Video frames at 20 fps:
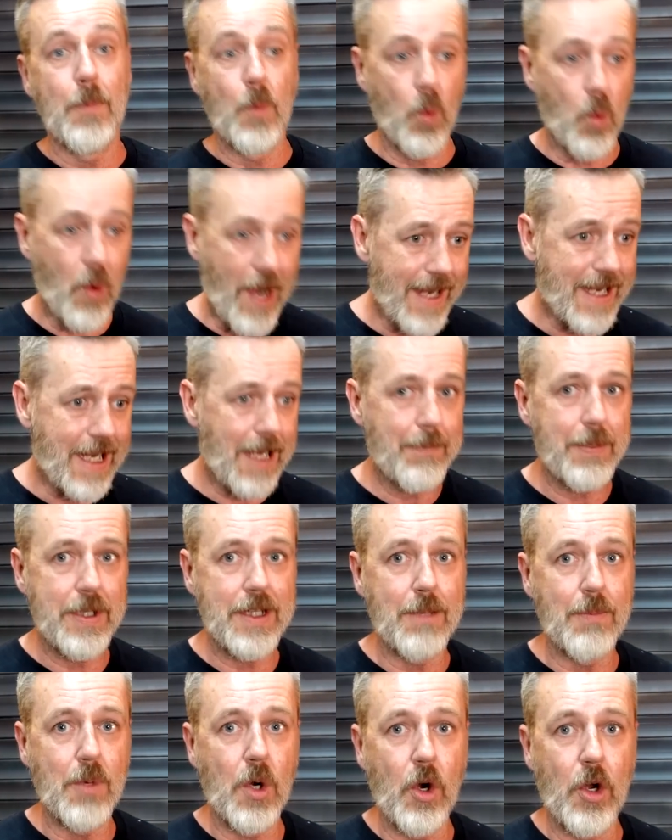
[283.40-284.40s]
wake up in
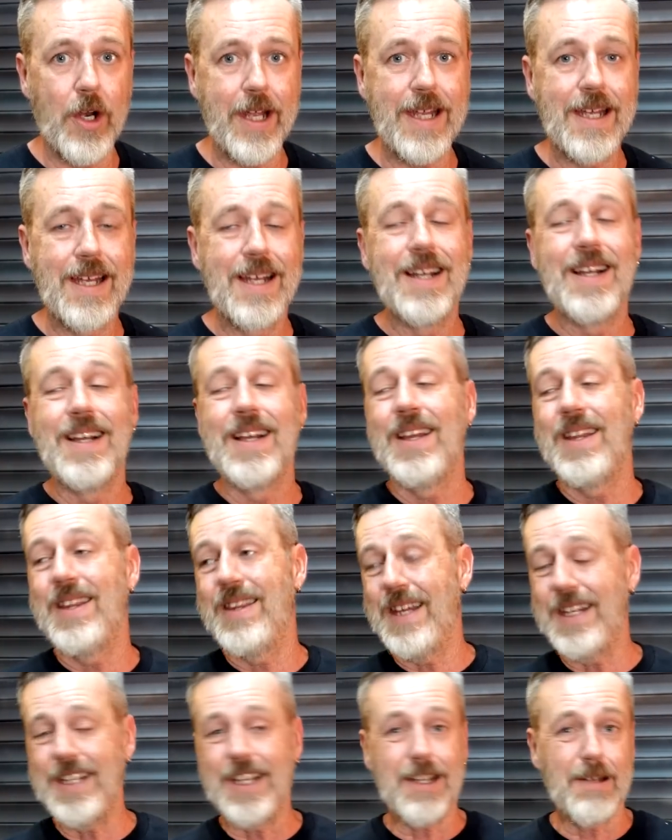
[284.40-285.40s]
the morning,
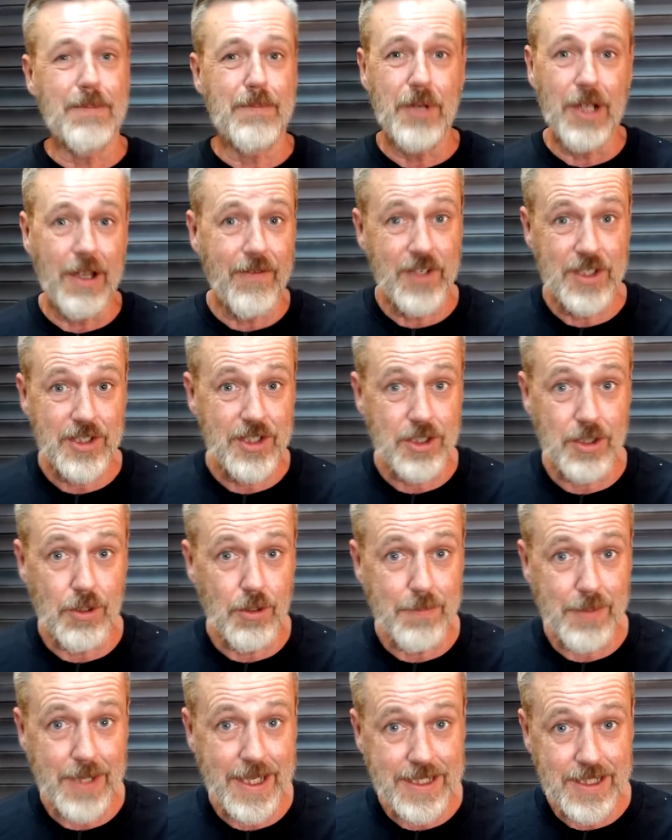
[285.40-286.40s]
then you can, if it's
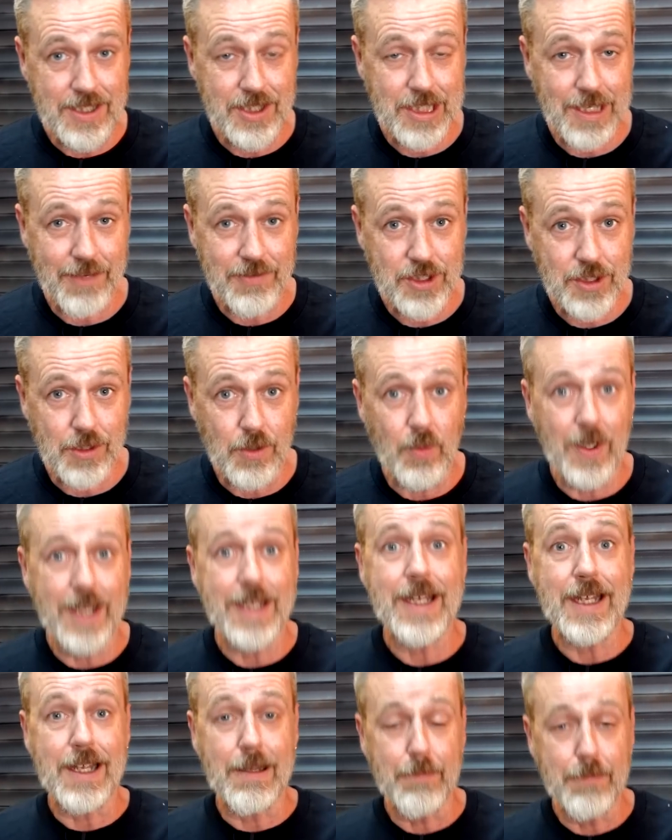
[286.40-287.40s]
still, your stuff's still wet,
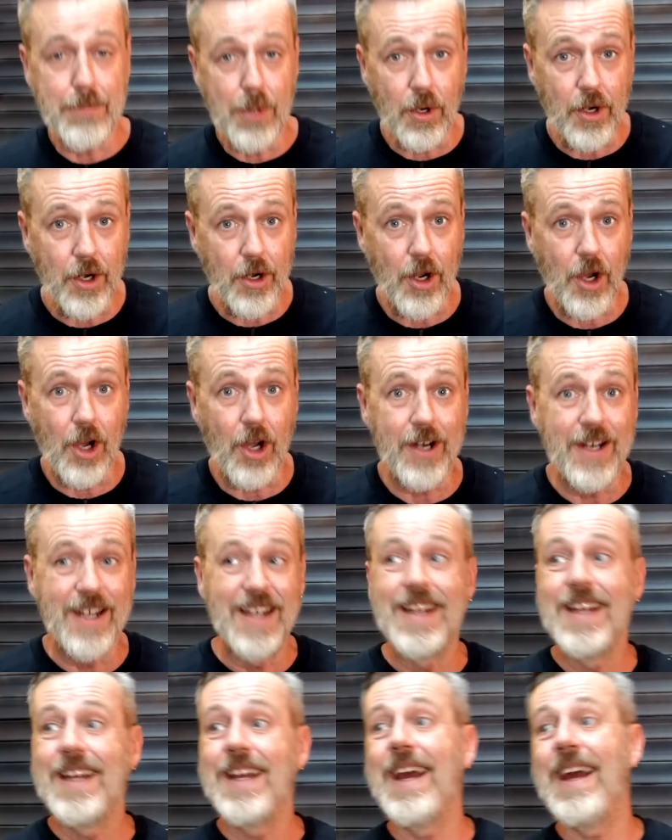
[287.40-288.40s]
you can put it on
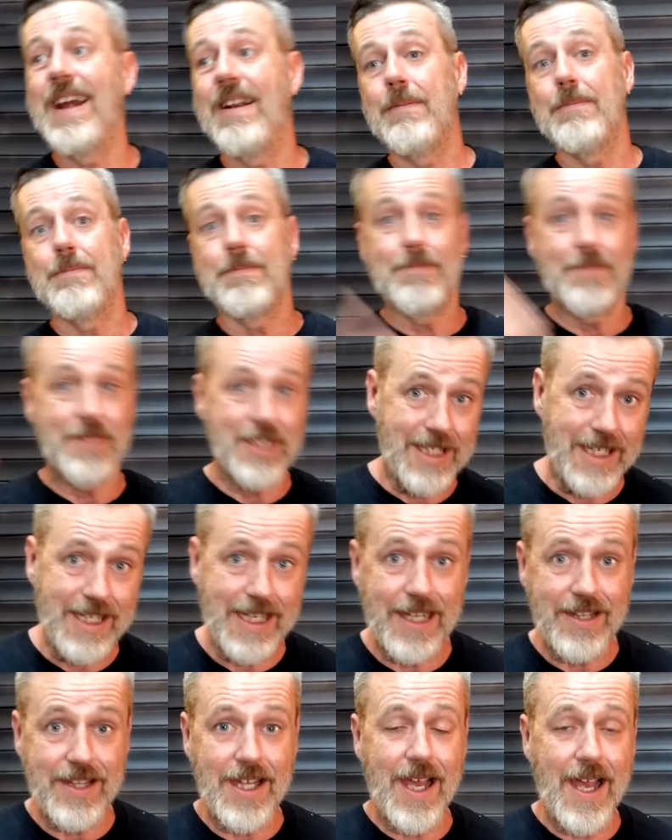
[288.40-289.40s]
and
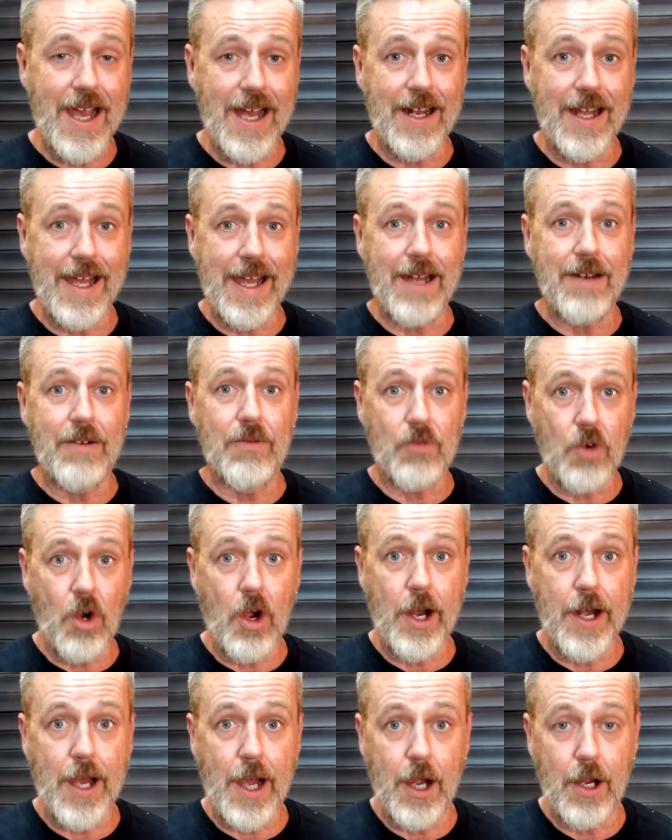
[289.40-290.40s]
get the hell out and
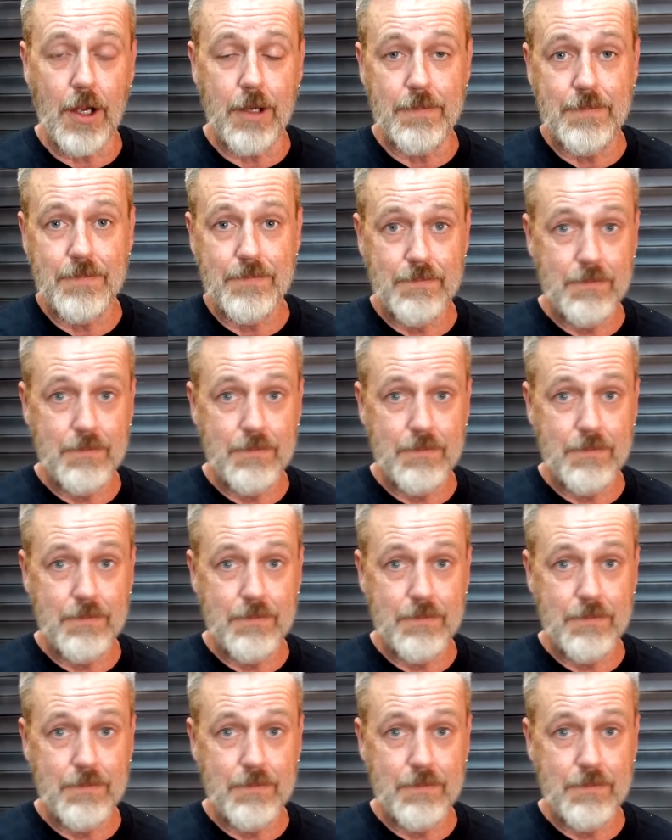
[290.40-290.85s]
ride home.